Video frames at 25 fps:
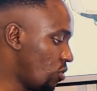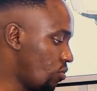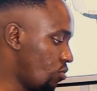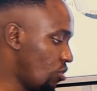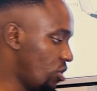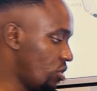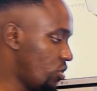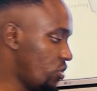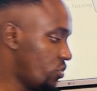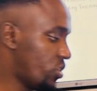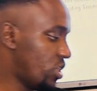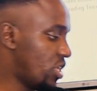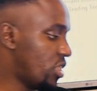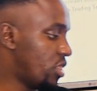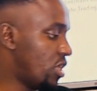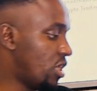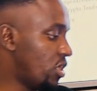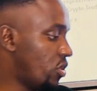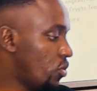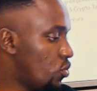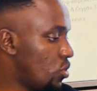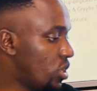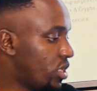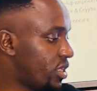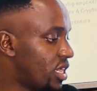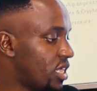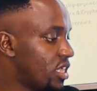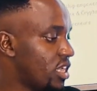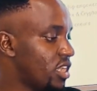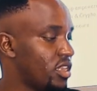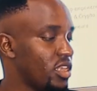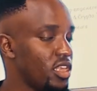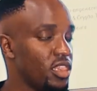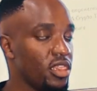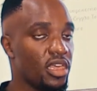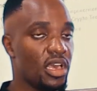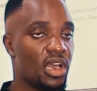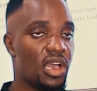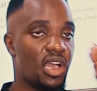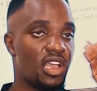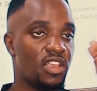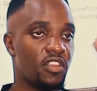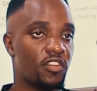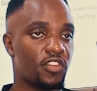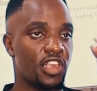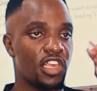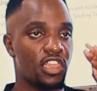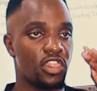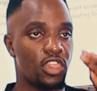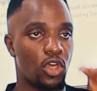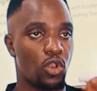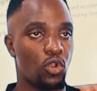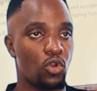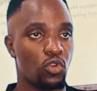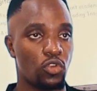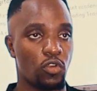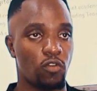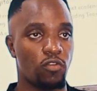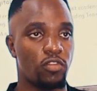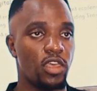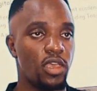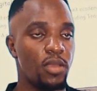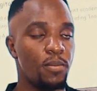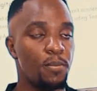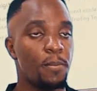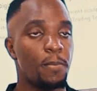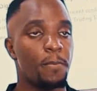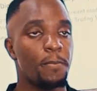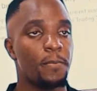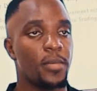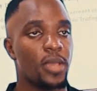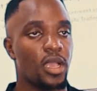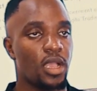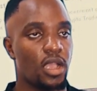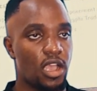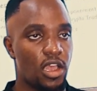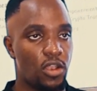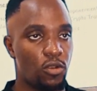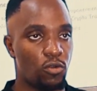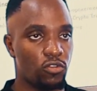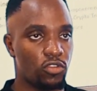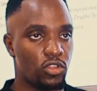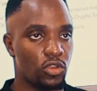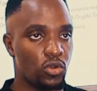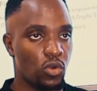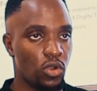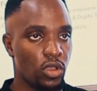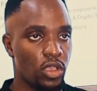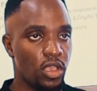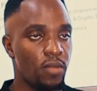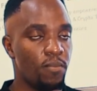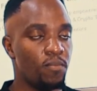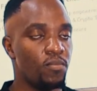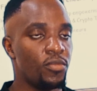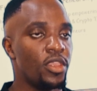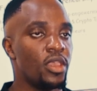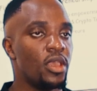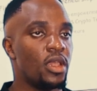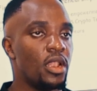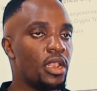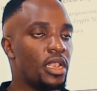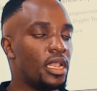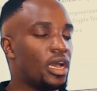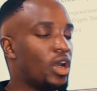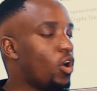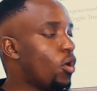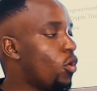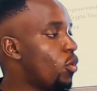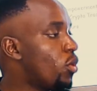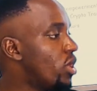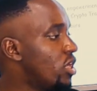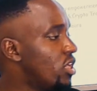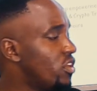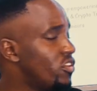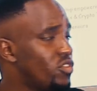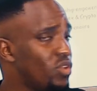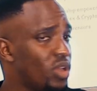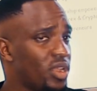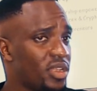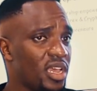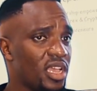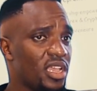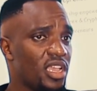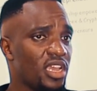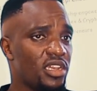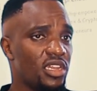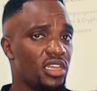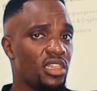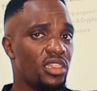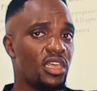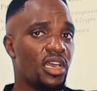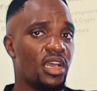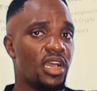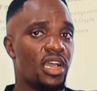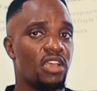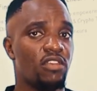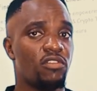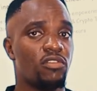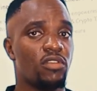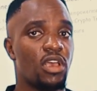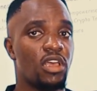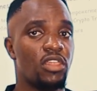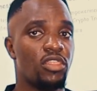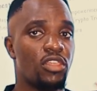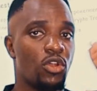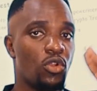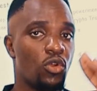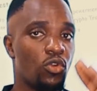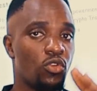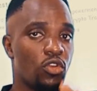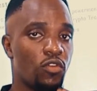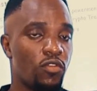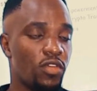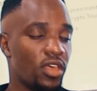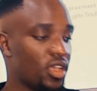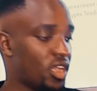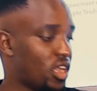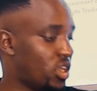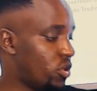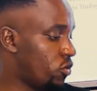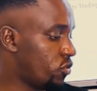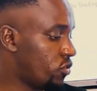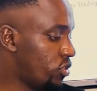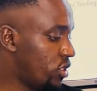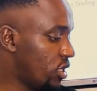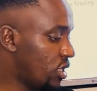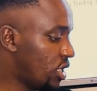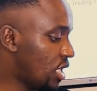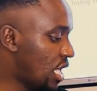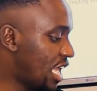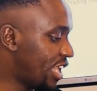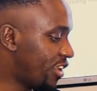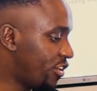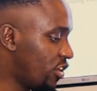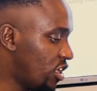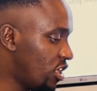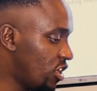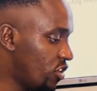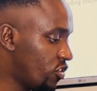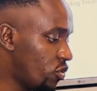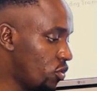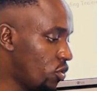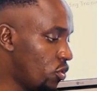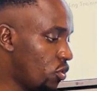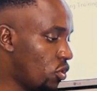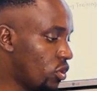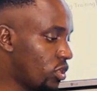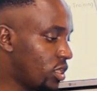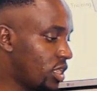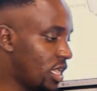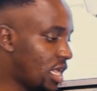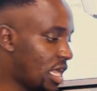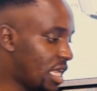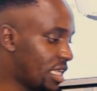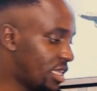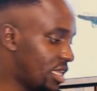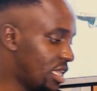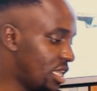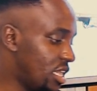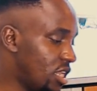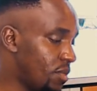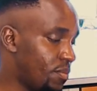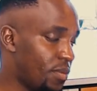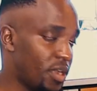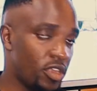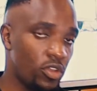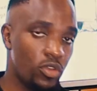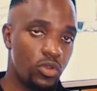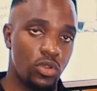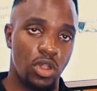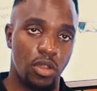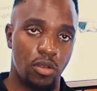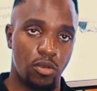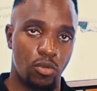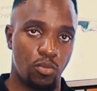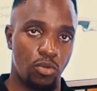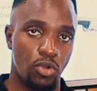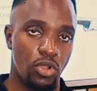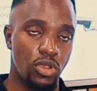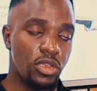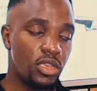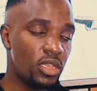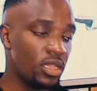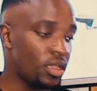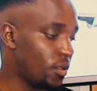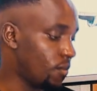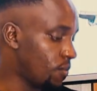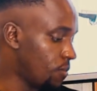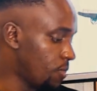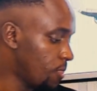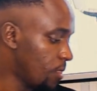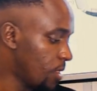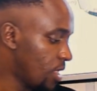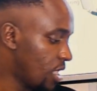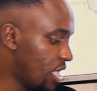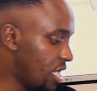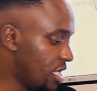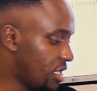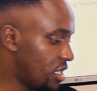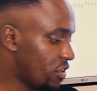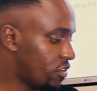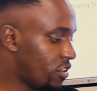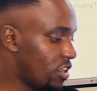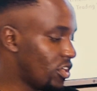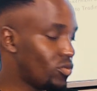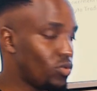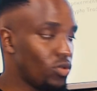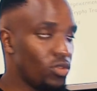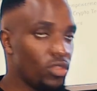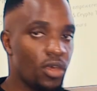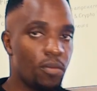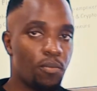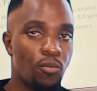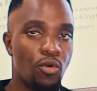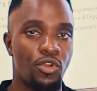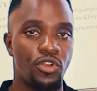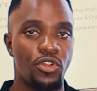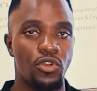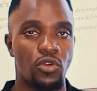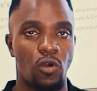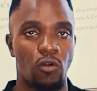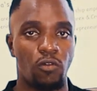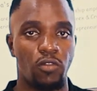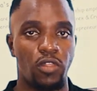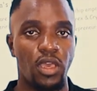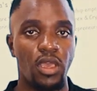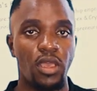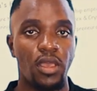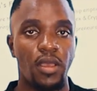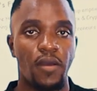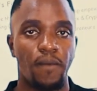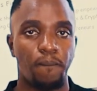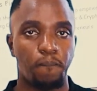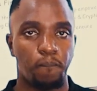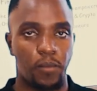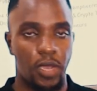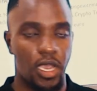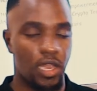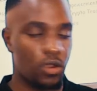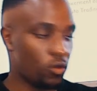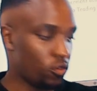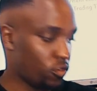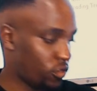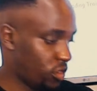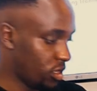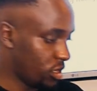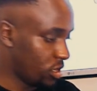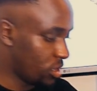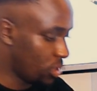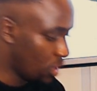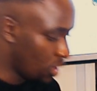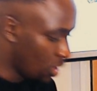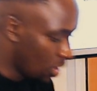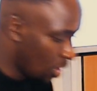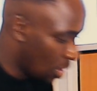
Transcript: point is that we are targeting the highs and the lows of the candlestick. Okay. Now, whereas you are targeting the highs and the lows of the candlestick, a trend line should not at any particular point intersect with the body of the candlestick.